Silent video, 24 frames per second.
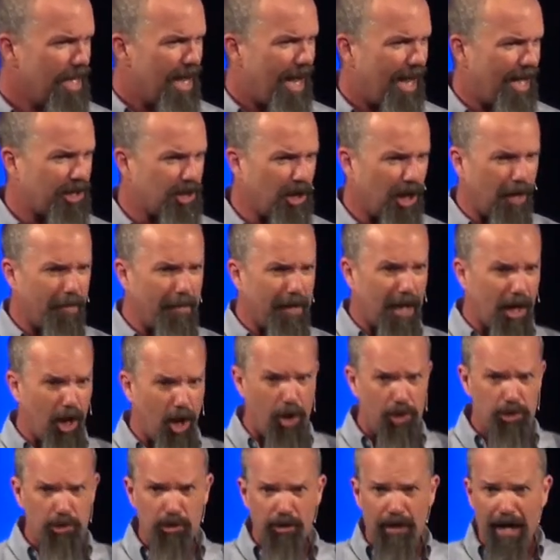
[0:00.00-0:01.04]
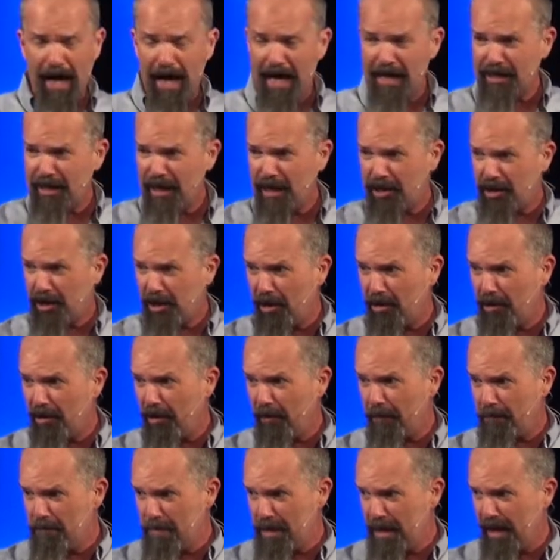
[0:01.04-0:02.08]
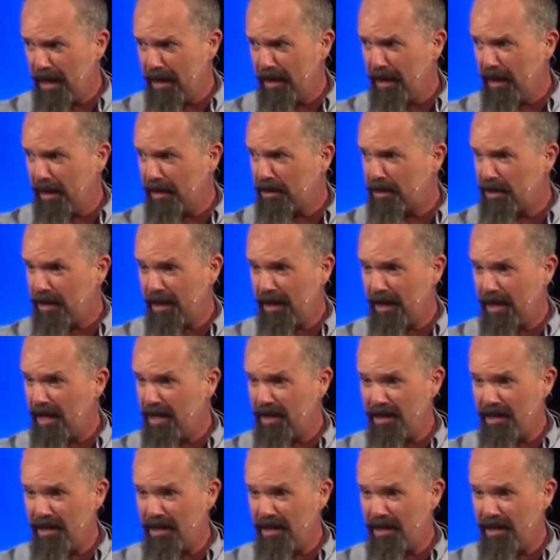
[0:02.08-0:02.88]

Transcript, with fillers: I thought about all you guys out there of men that said,